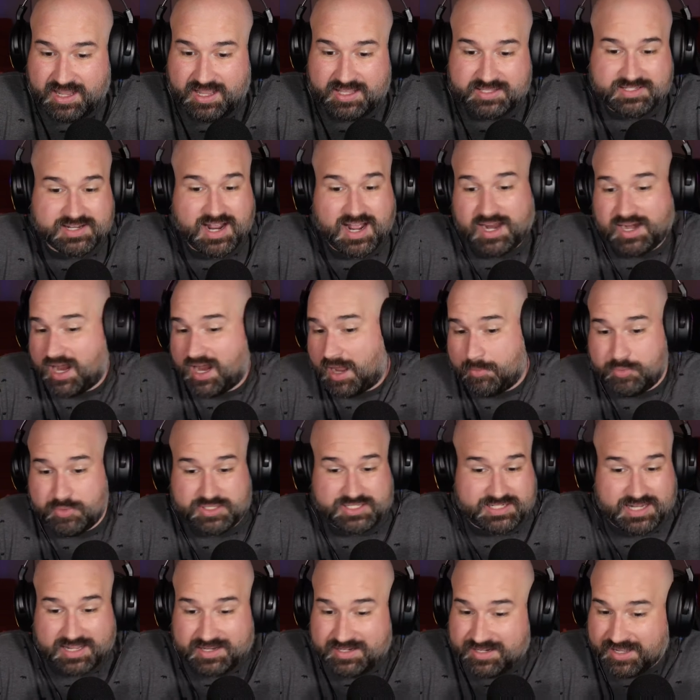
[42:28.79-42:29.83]
it's not I was
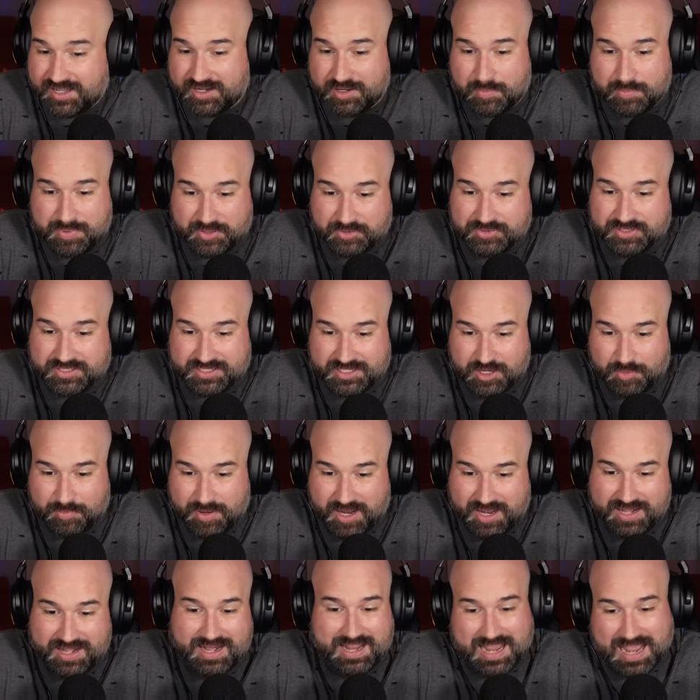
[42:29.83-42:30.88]
standing true. on a building
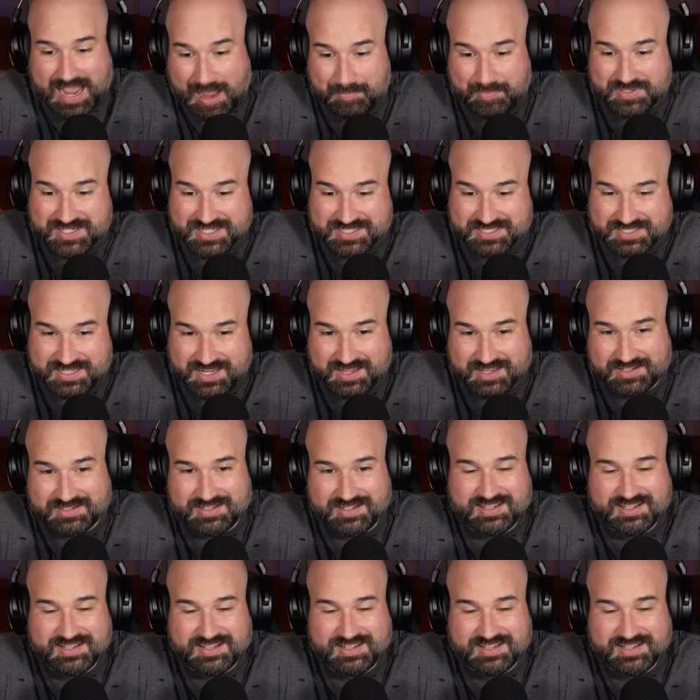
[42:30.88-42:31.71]
nearby and I happened to see it.